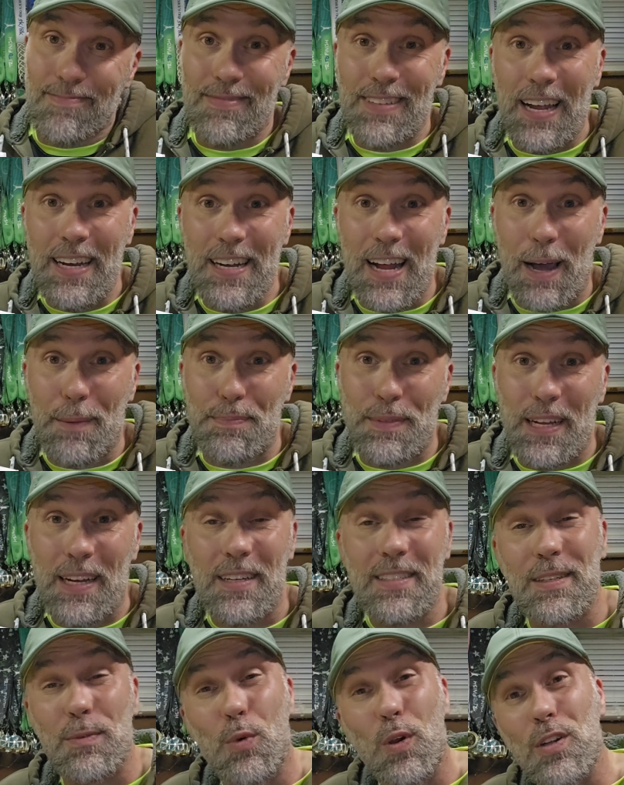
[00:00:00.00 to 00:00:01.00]
night
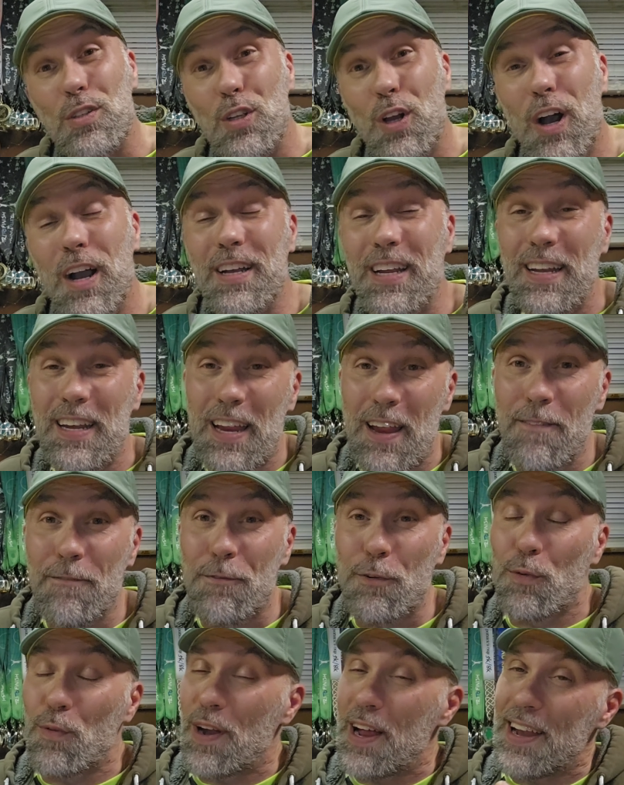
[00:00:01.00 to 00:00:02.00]
optics, we're talking
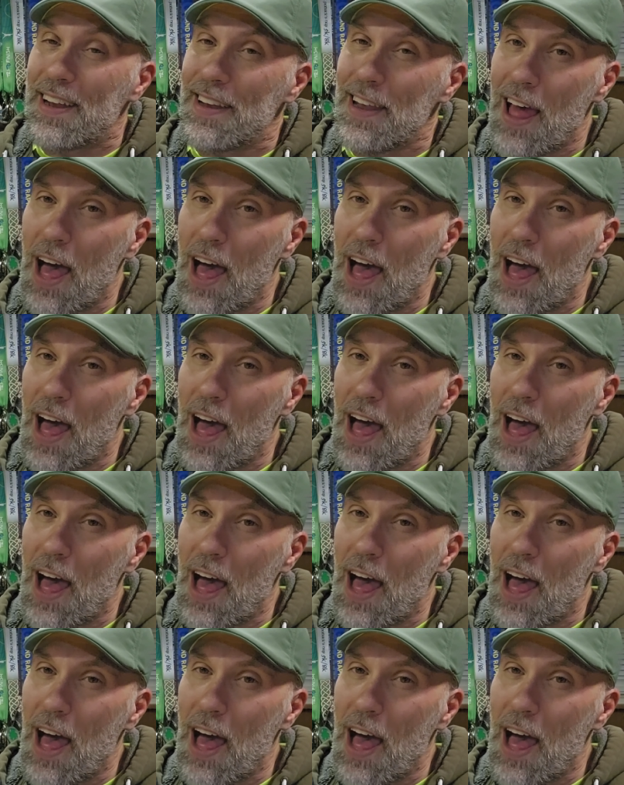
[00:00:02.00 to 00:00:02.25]
infrared,